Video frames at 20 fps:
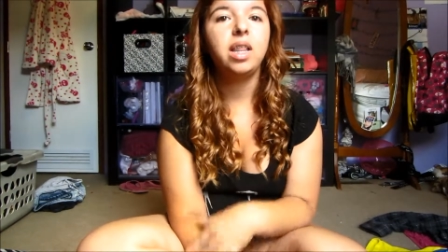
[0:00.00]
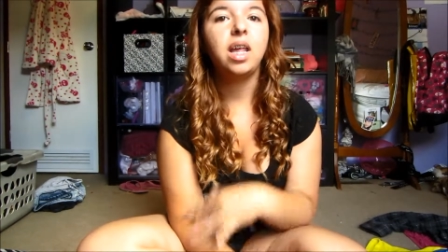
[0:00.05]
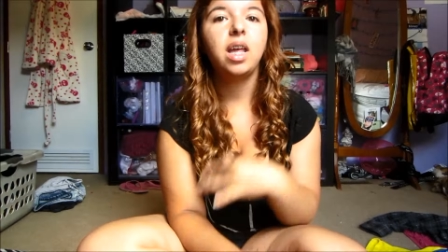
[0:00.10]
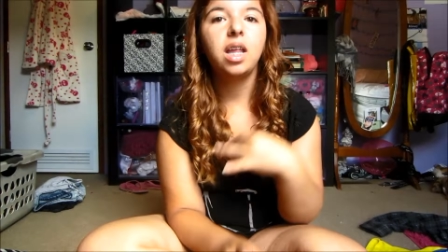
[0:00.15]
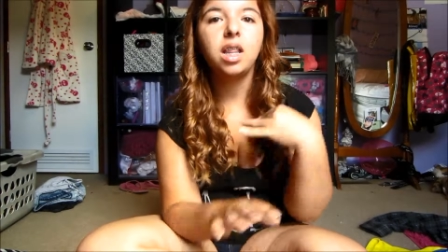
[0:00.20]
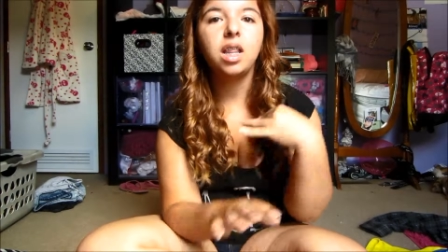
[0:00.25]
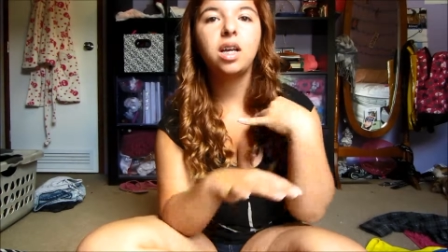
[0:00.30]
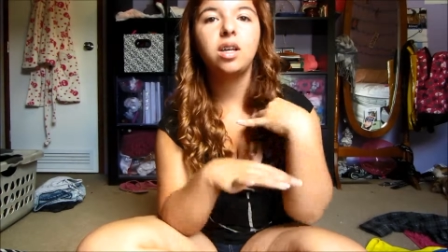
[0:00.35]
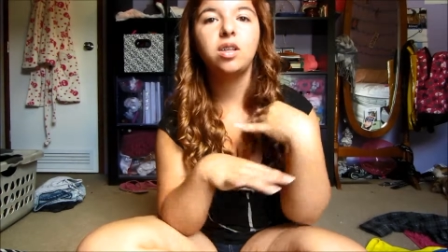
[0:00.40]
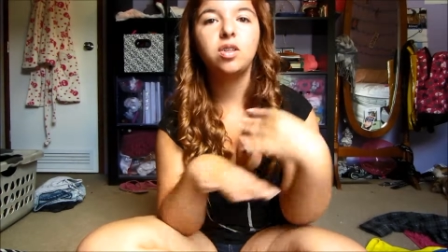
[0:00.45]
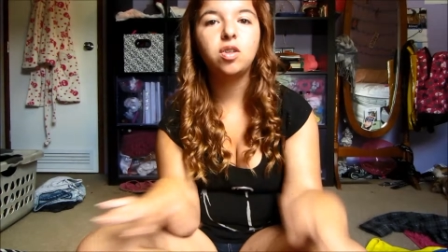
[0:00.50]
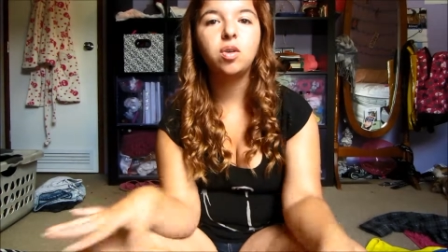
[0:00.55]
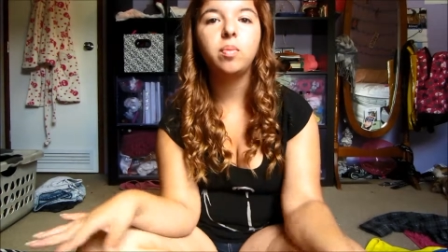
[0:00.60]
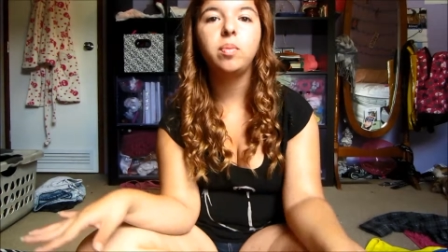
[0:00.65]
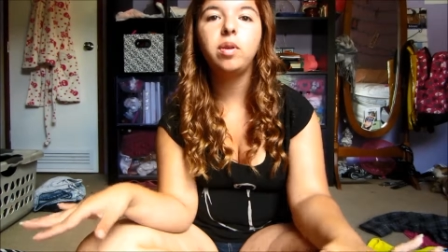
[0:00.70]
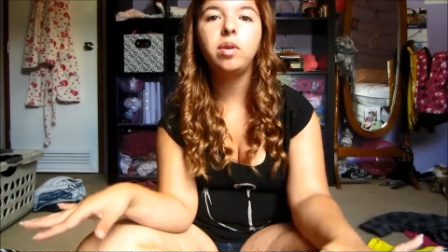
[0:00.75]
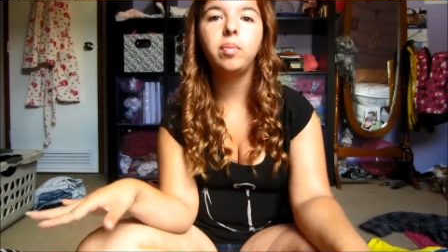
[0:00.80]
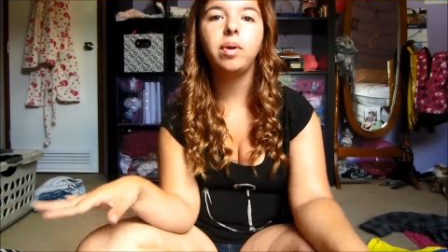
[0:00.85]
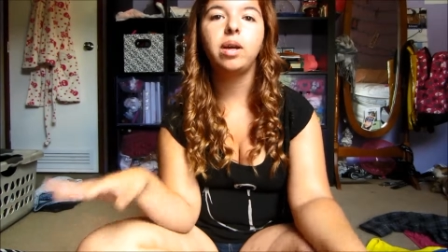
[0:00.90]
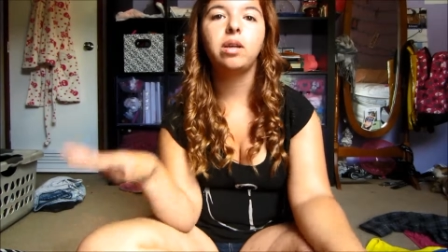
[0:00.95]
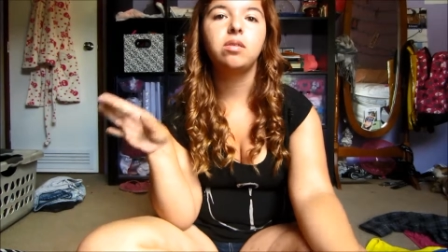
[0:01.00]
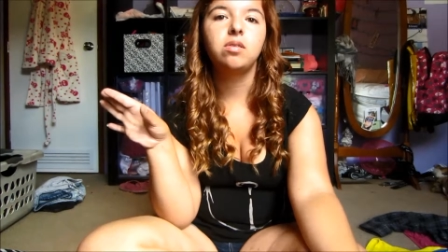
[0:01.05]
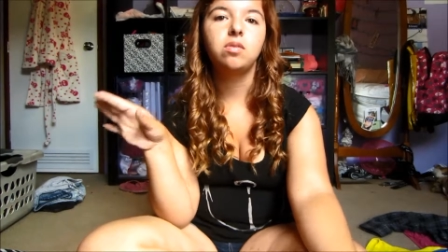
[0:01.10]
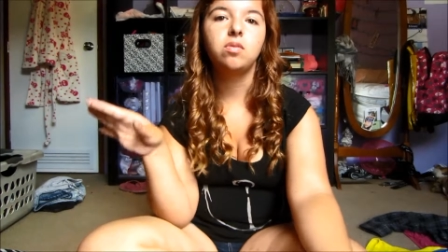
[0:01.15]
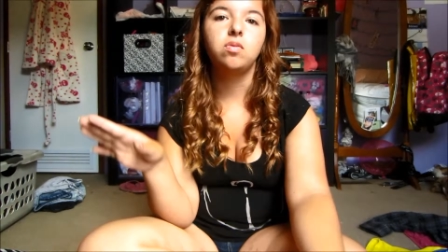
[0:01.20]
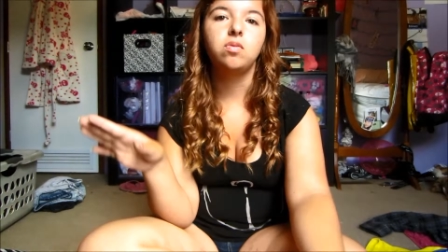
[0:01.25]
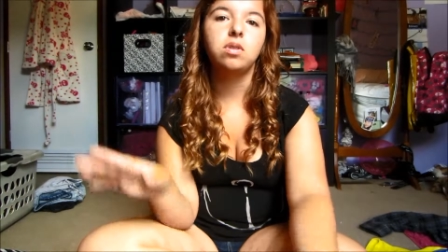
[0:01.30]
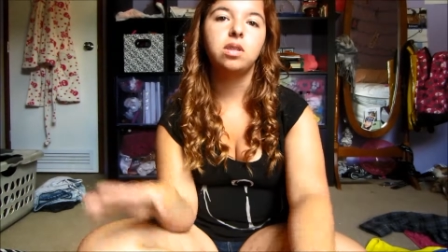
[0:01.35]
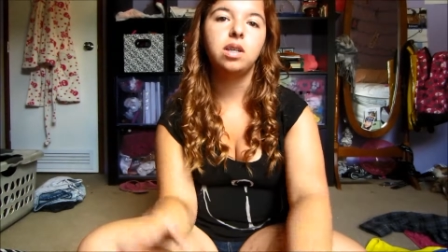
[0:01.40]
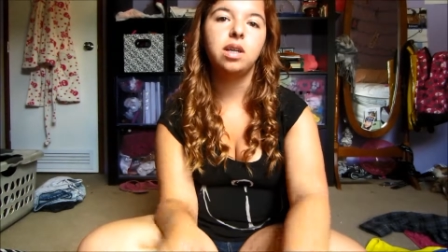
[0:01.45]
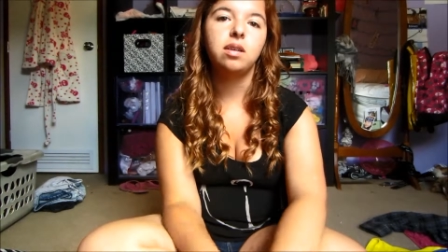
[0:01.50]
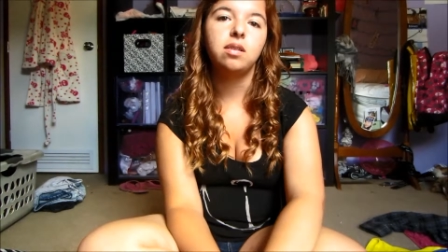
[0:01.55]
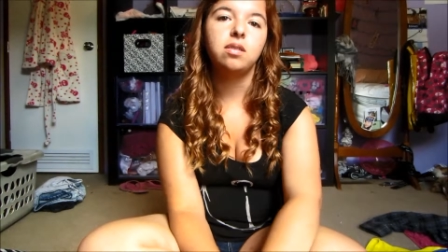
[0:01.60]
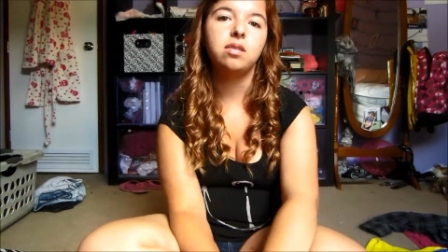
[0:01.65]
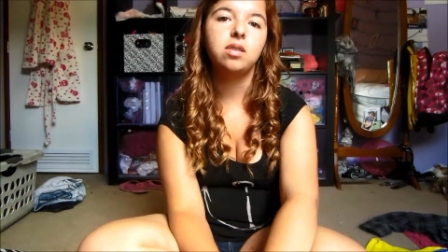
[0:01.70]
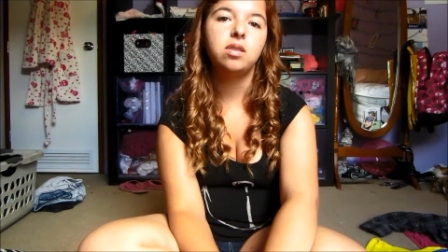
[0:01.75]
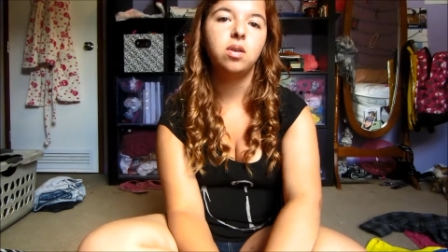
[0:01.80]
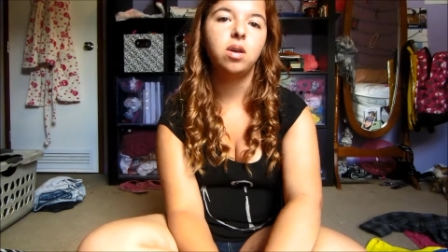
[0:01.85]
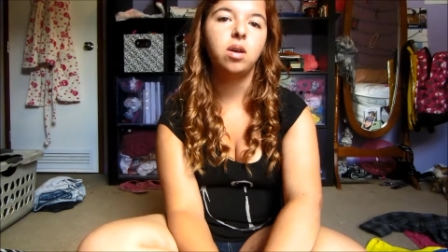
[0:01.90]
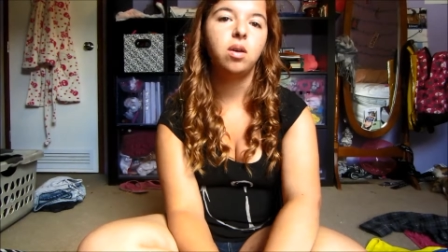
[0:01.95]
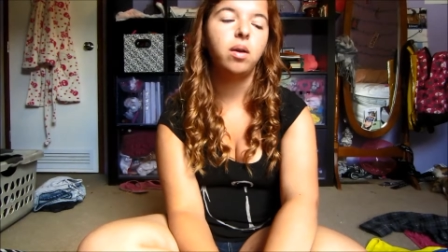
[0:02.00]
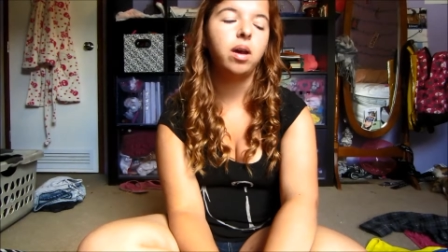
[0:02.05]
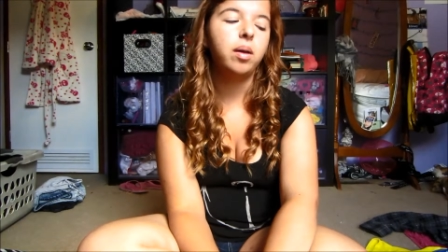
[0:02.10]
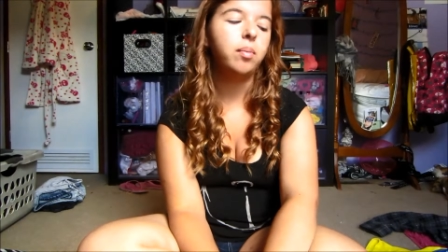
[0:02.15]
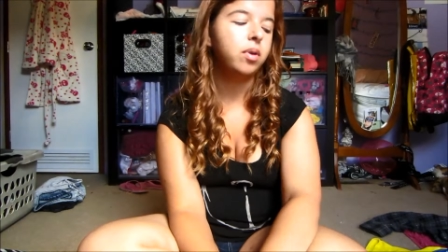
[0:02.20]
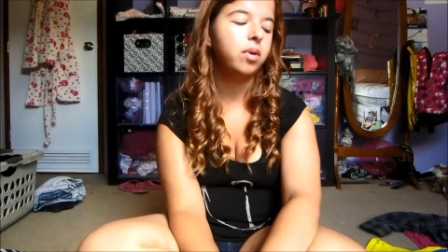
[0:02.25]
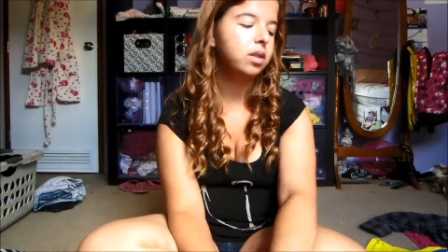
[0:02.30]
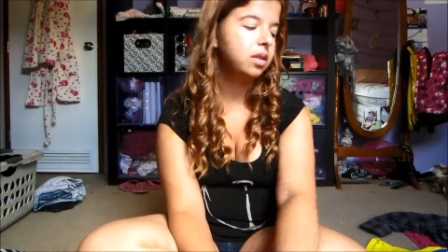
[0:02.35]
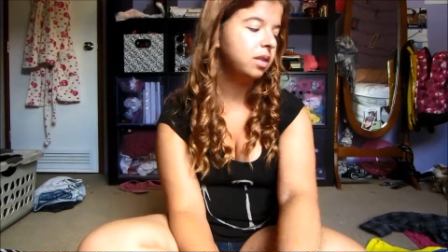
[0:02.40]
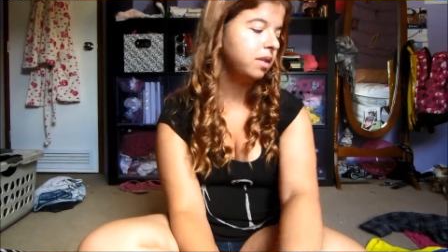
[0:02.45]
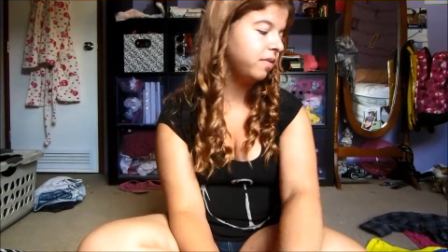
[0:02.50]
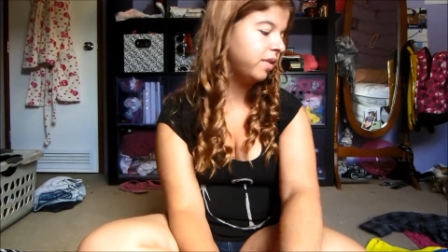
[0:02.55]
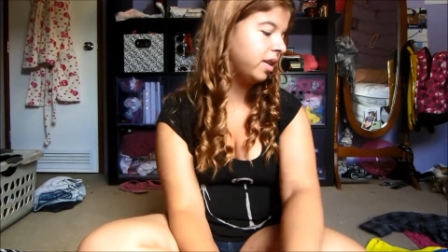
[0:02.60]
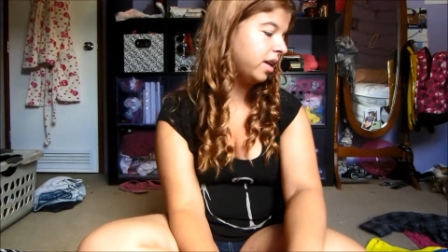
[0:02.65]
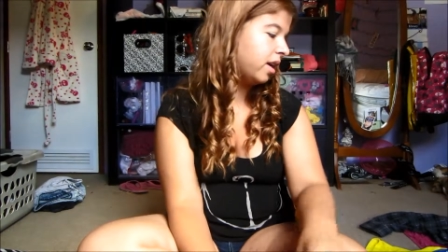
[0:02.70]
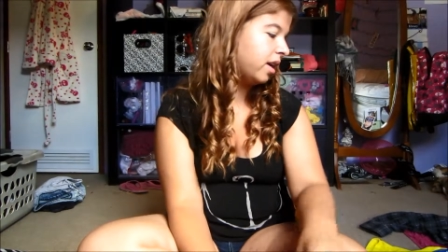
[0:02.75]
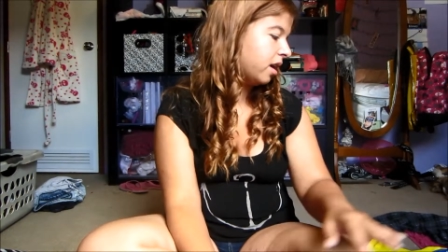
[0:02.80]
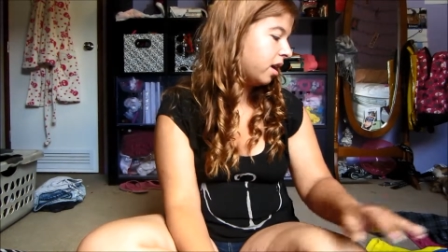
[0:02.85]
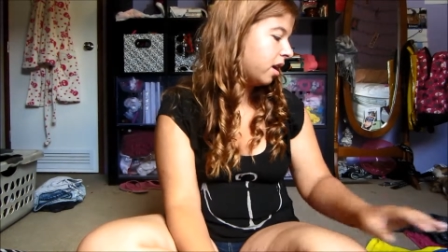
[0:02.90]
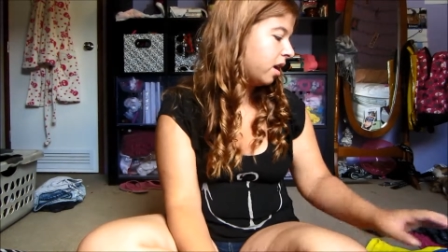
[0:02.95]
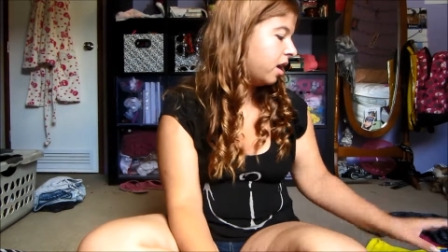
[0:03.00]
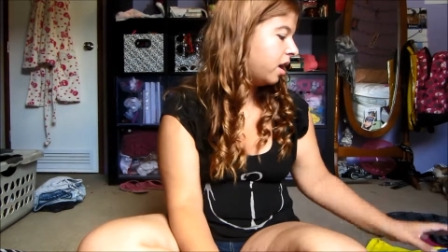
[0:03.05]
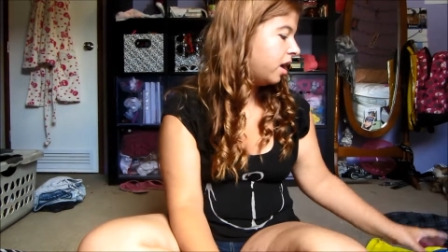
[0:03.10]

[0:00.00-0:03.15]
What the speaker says: they had like so many back to school sales, so I bought stuff there.